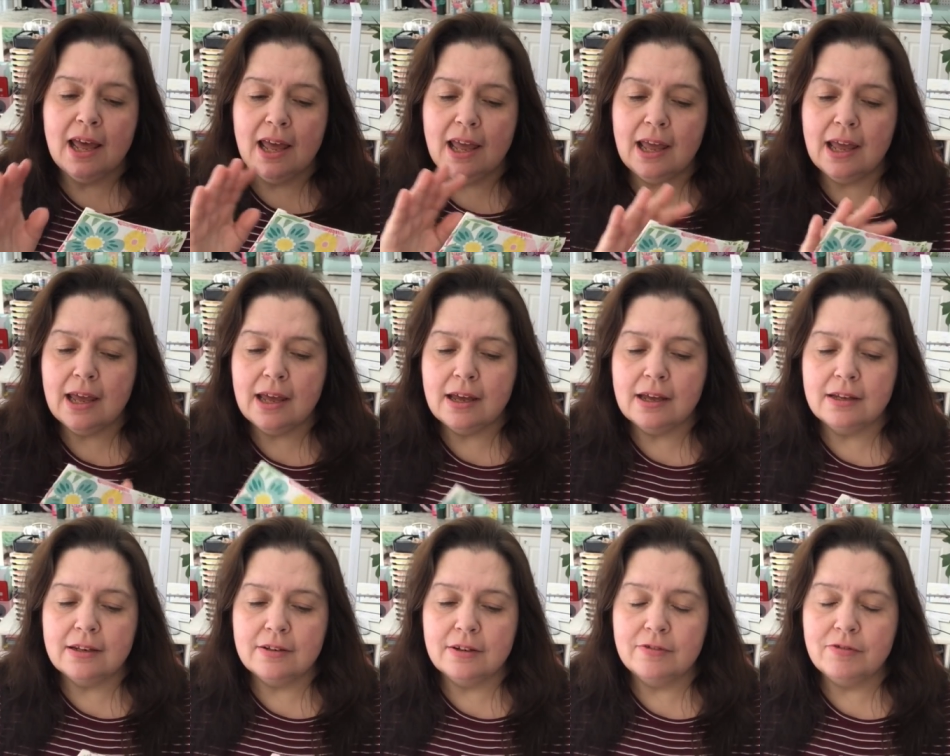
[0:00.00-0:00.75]

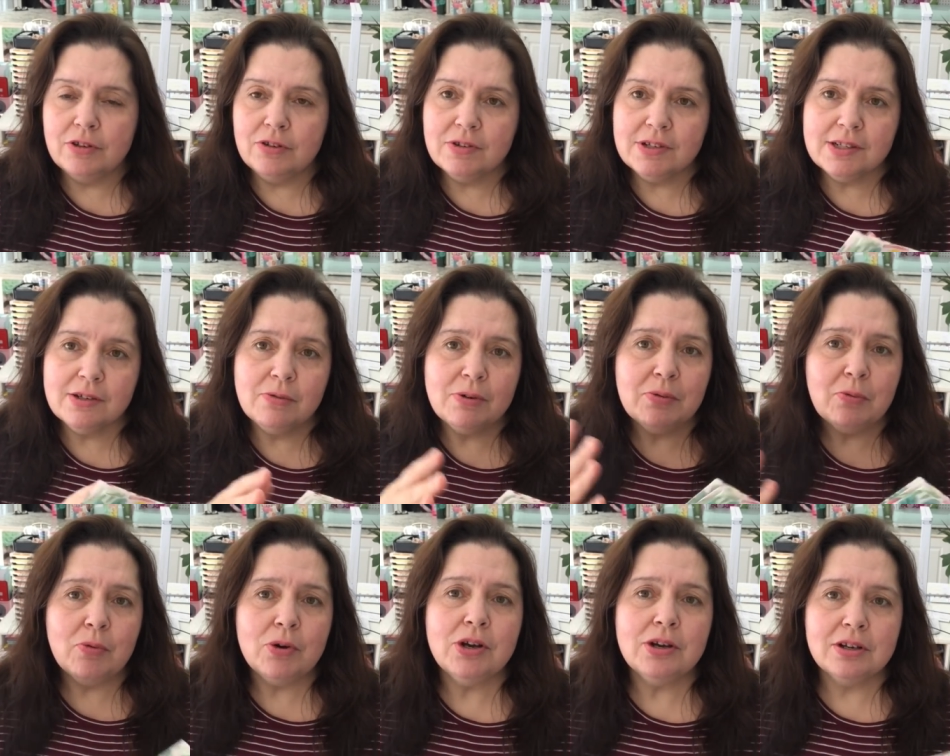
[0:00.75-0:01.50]
And a viewer said,
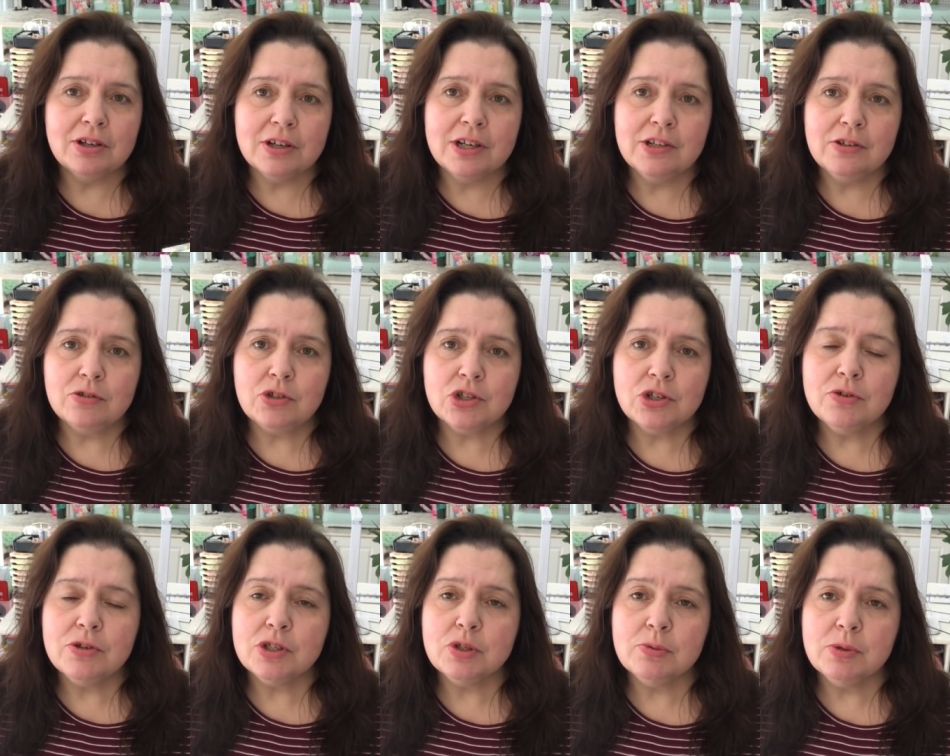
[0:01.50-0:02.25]
well, what can you
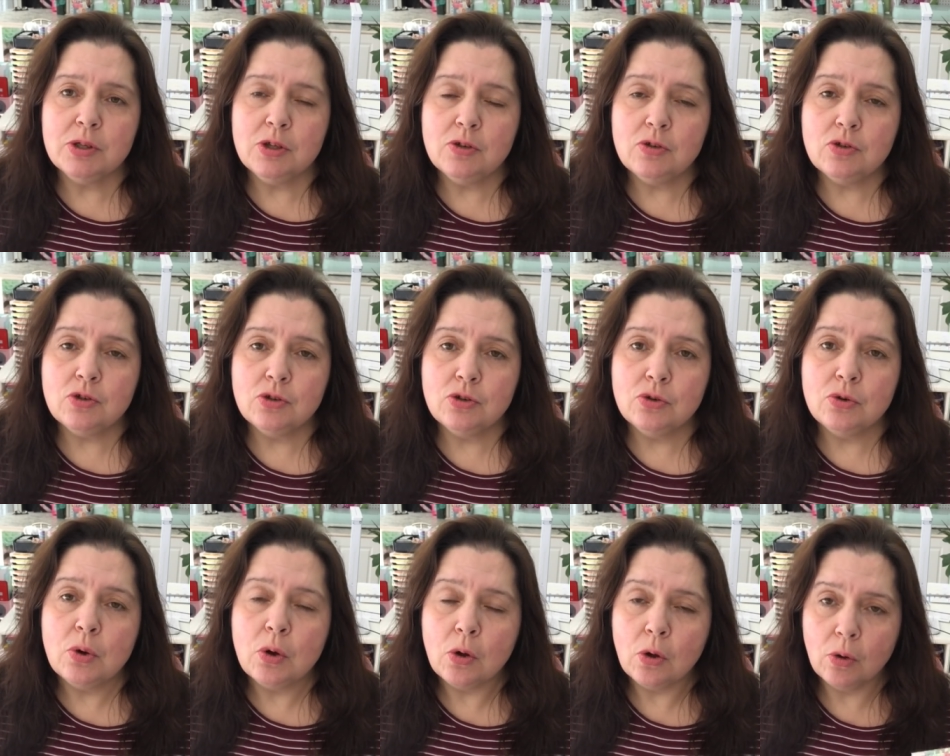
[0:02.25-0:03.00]
show us what you
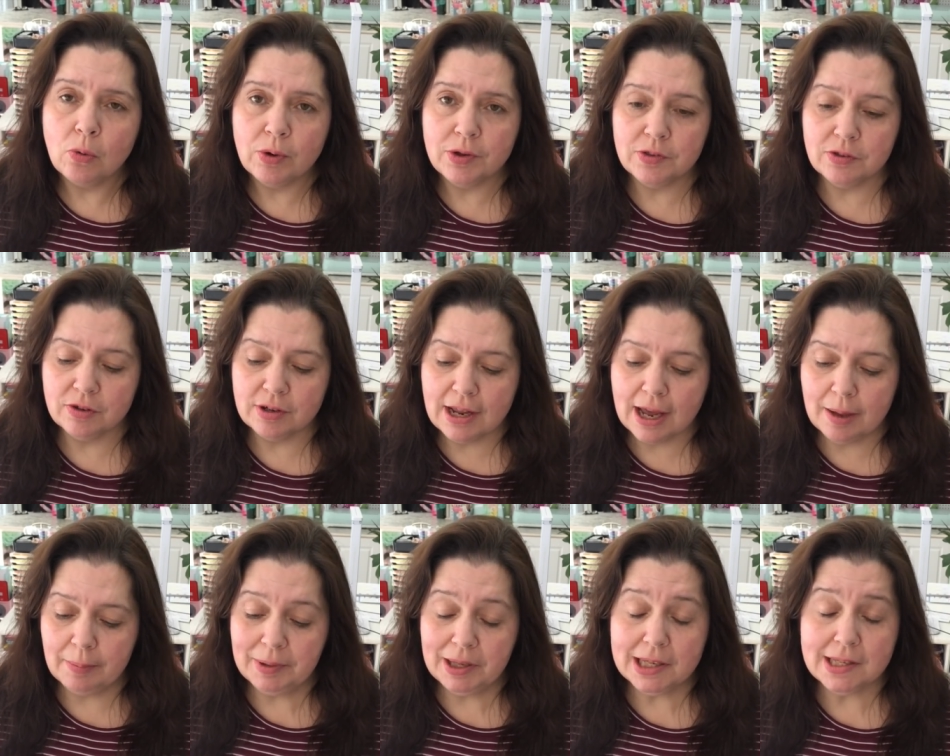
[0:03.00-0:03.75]
do with your
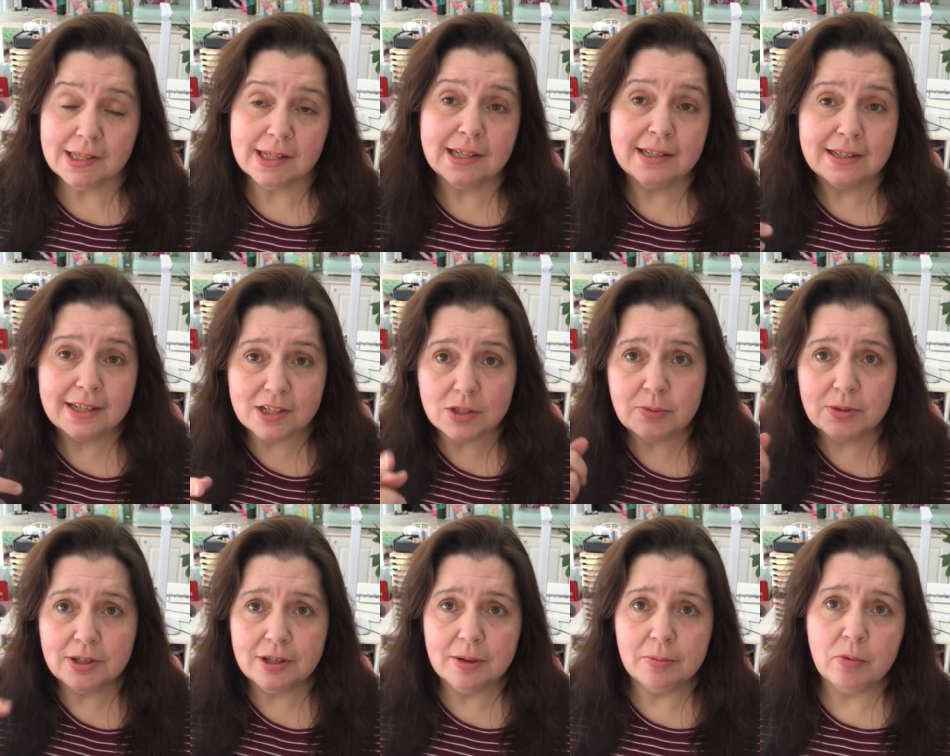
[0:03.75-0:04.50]
napkins? And
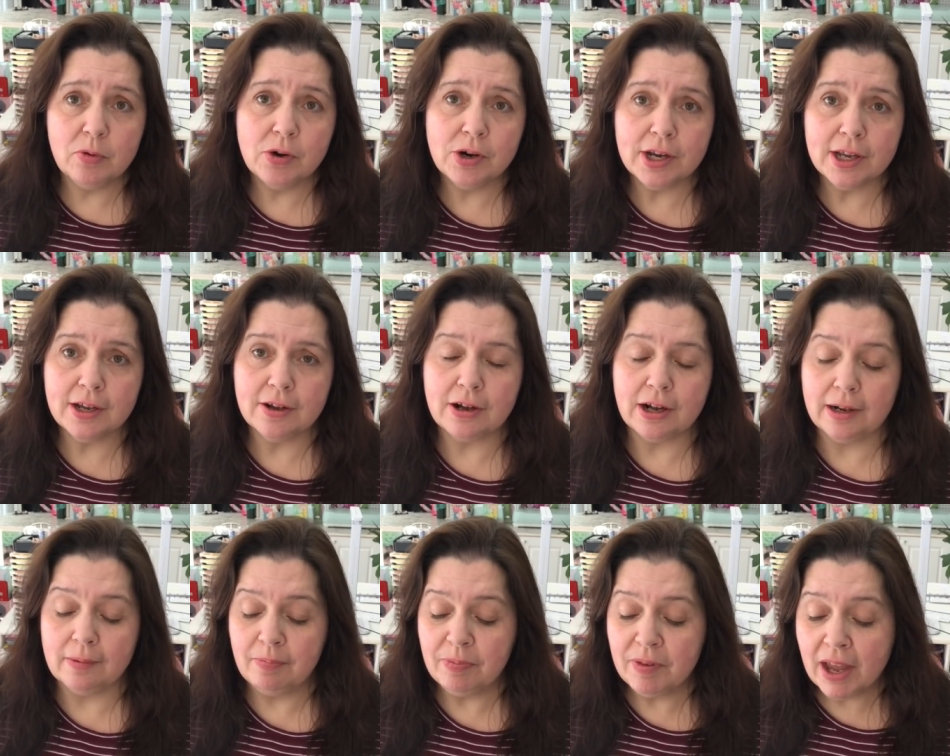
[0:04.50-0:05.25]
that's what I'm working
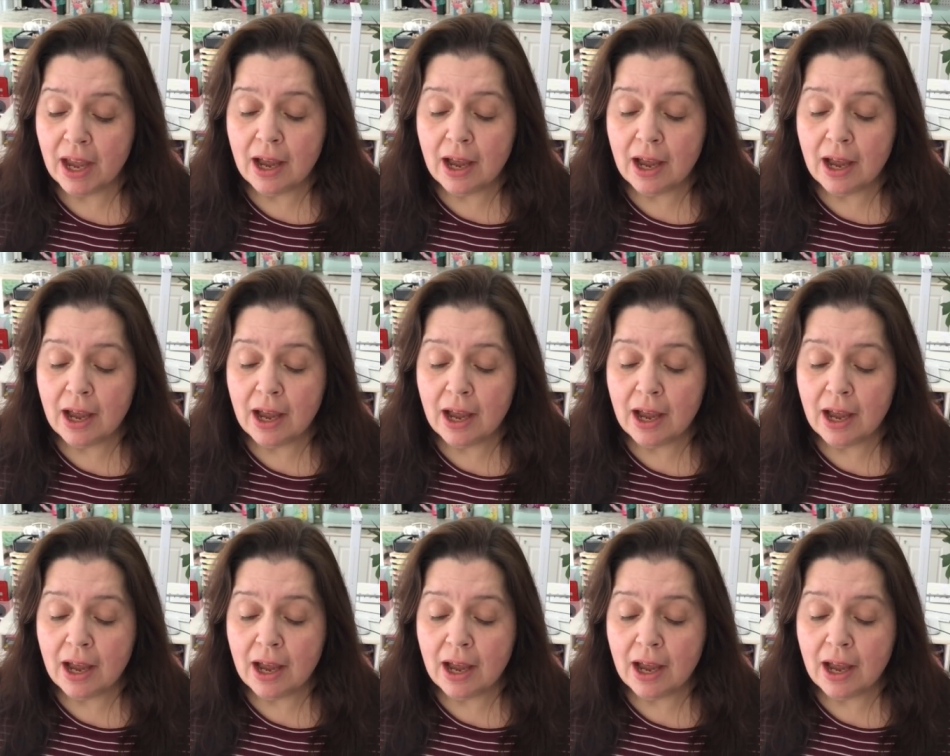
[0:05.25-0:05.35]
on.